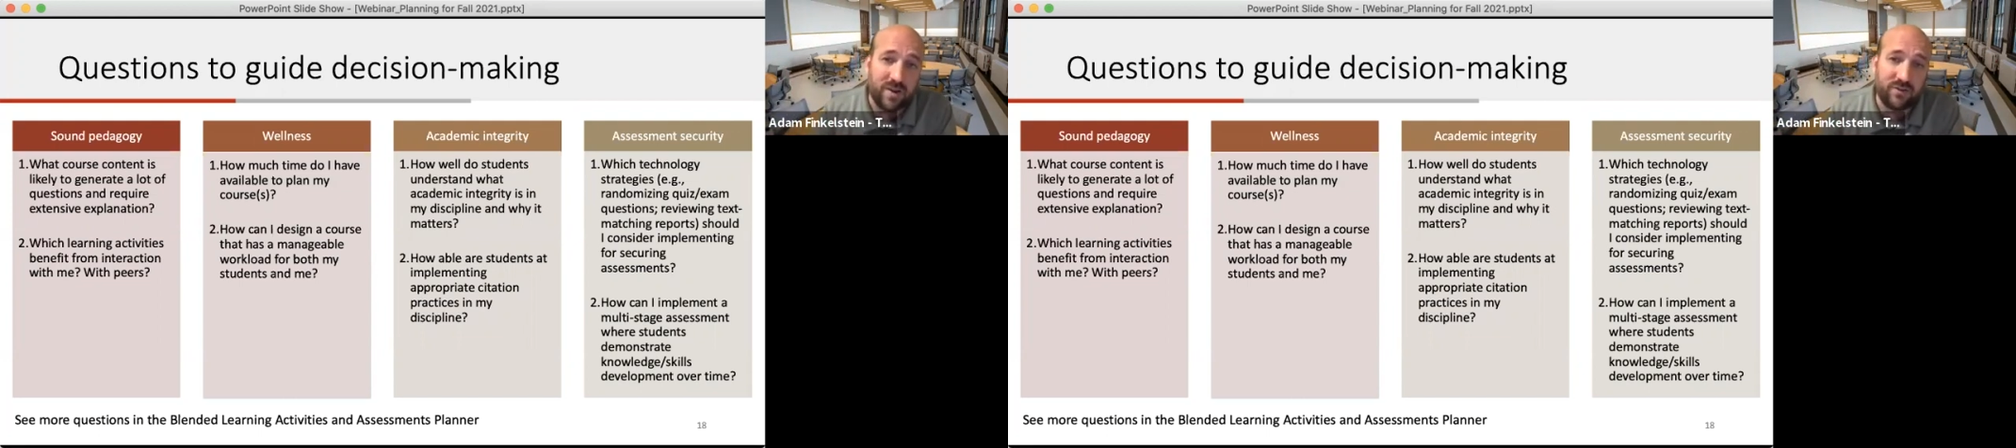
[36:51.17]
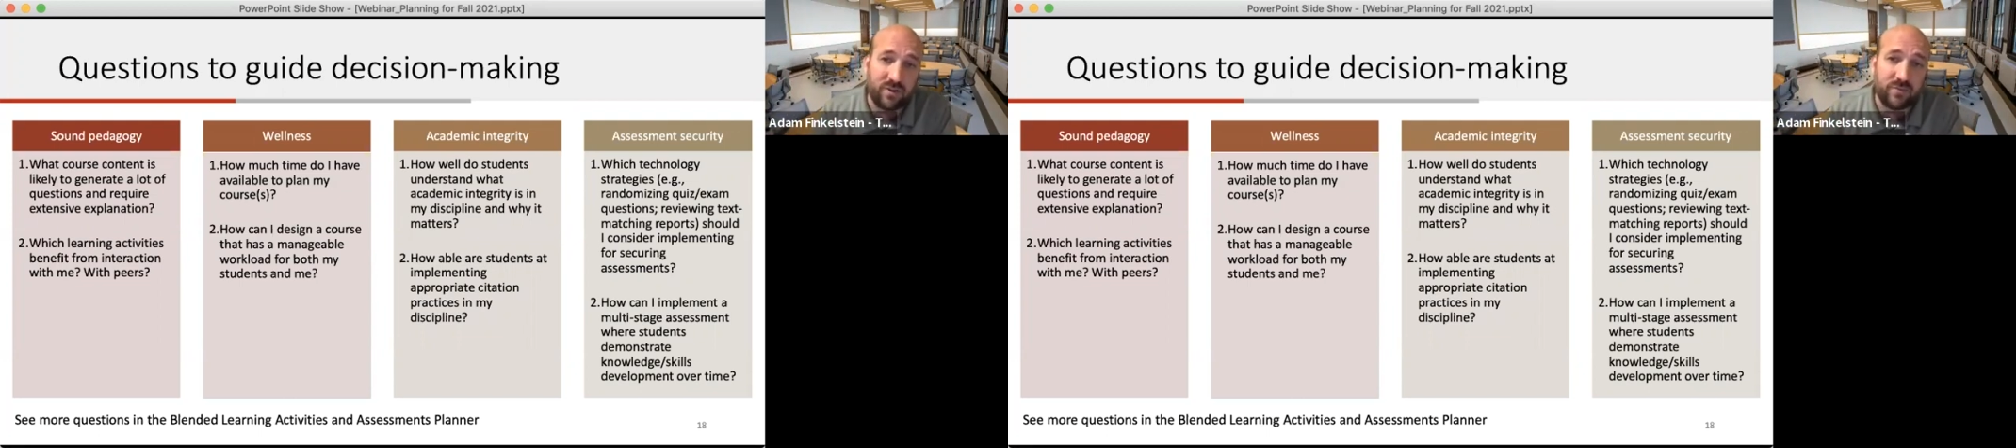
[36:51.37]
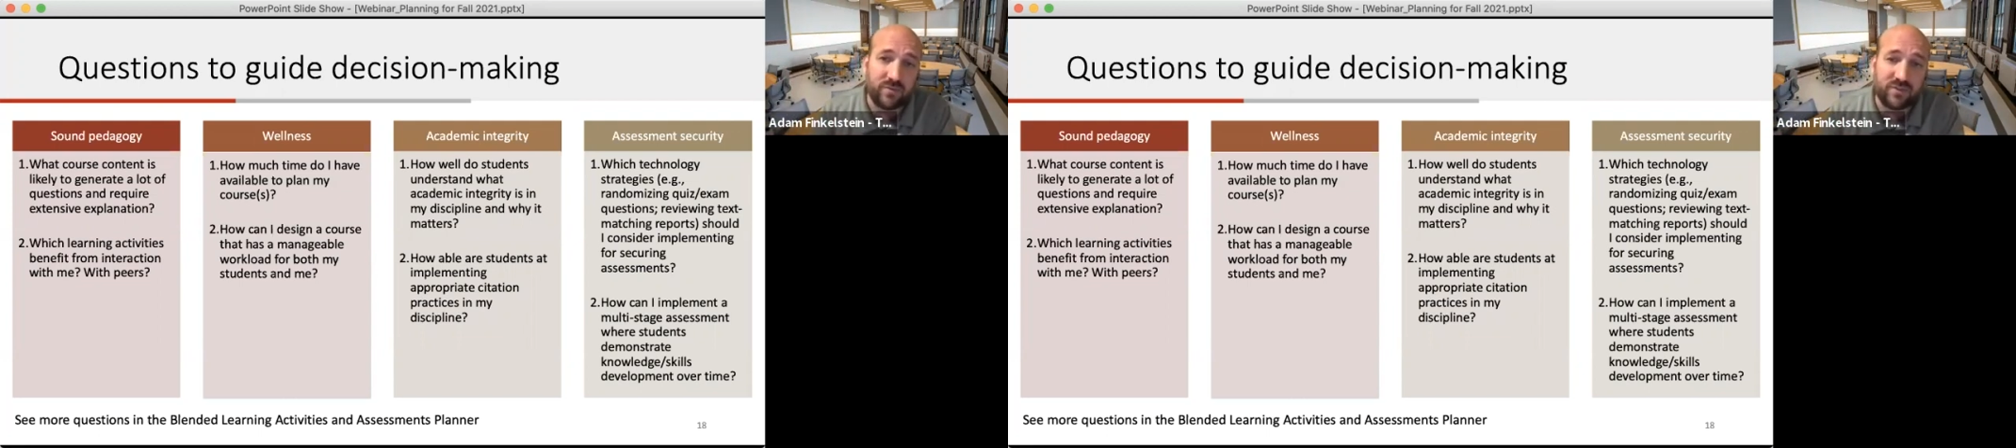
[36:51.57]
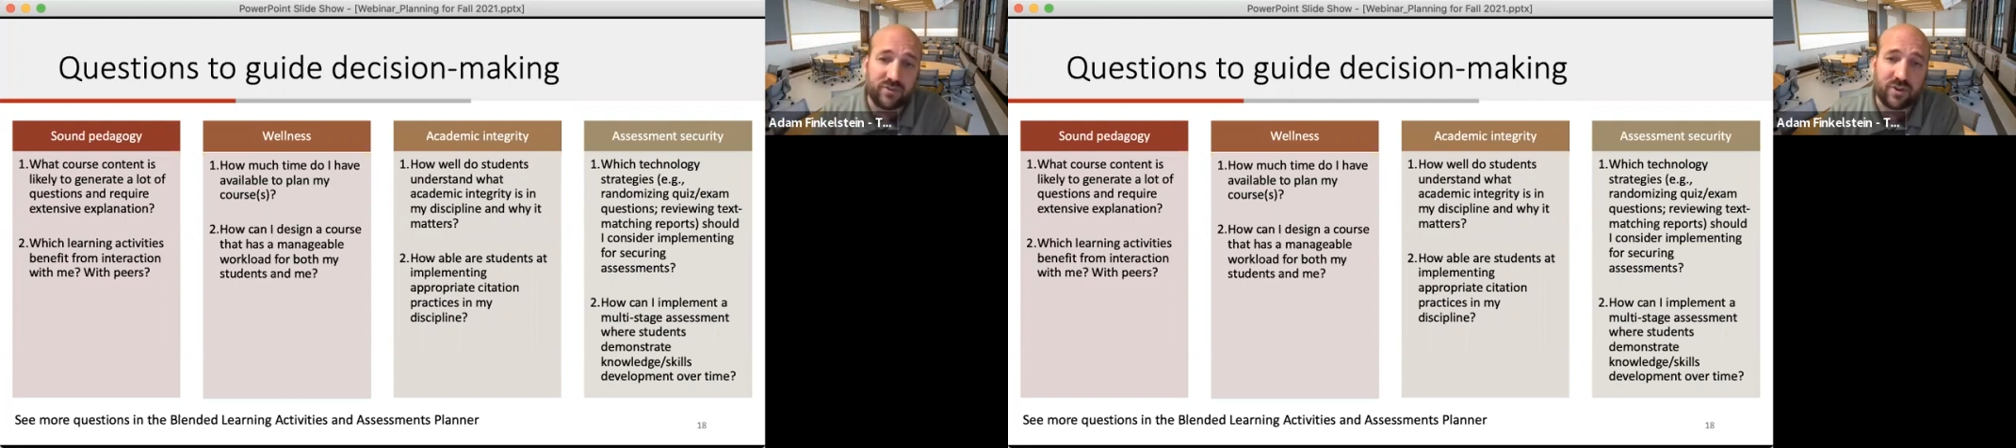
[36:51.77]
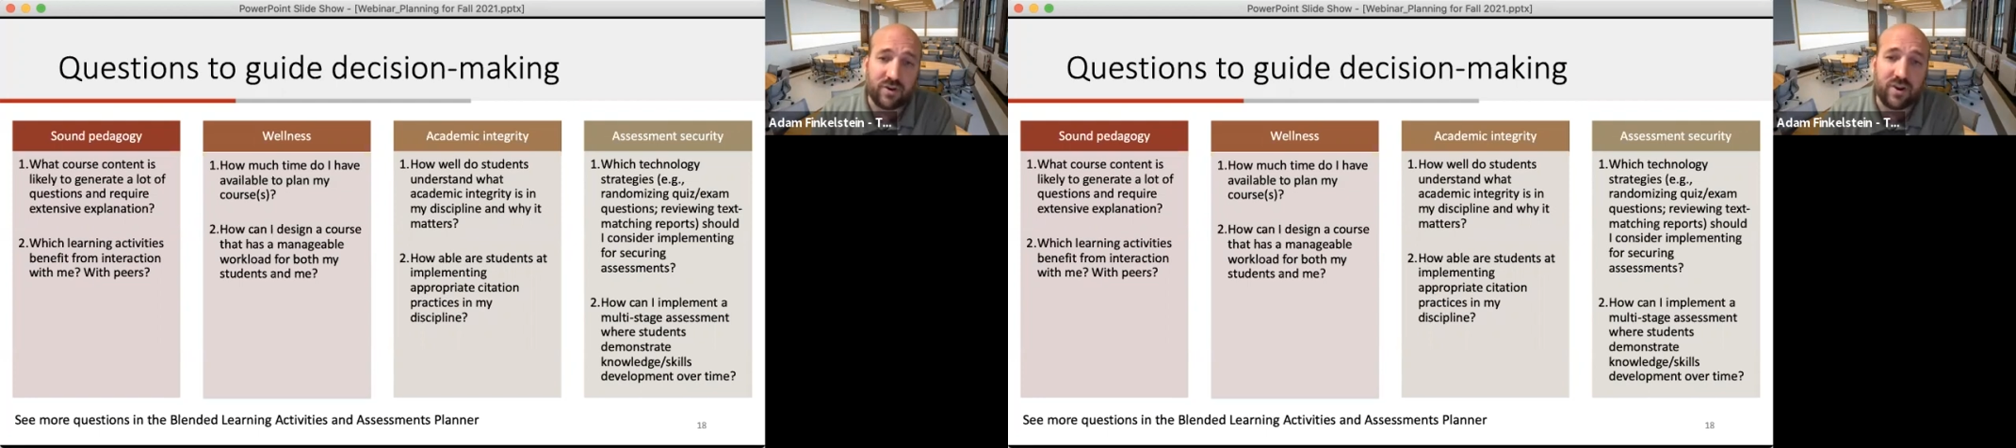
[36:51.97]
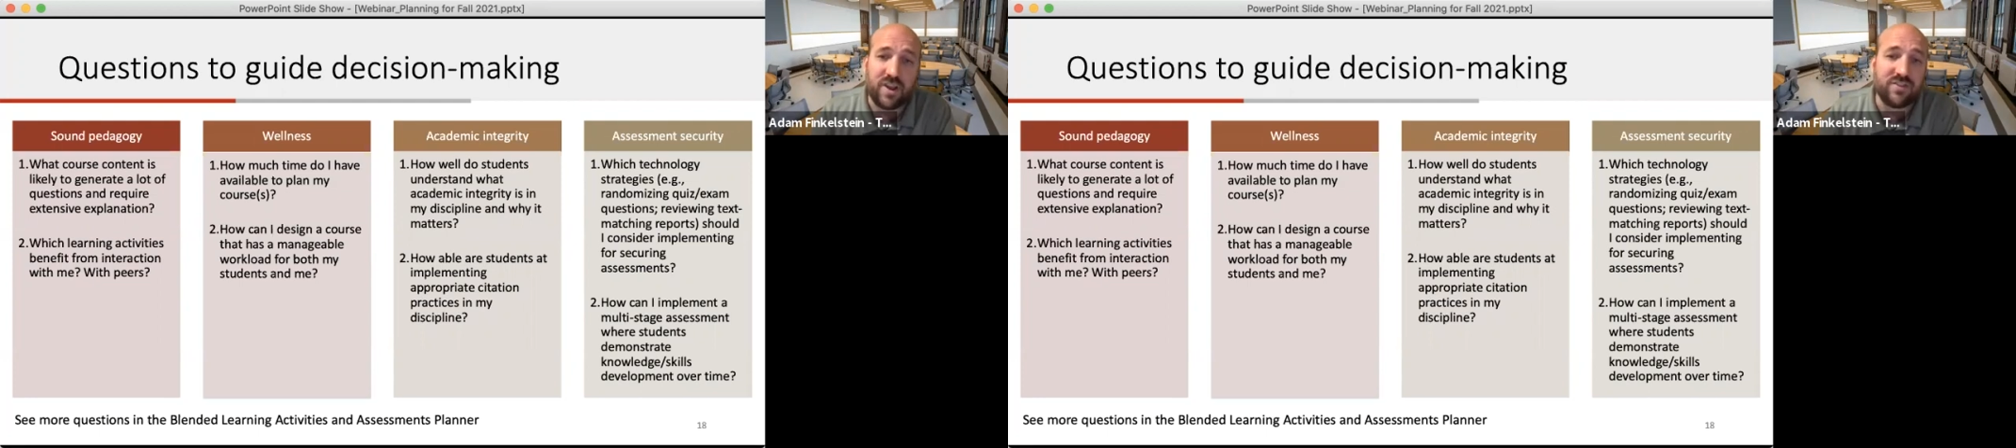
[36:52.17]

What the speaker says: in terms of security,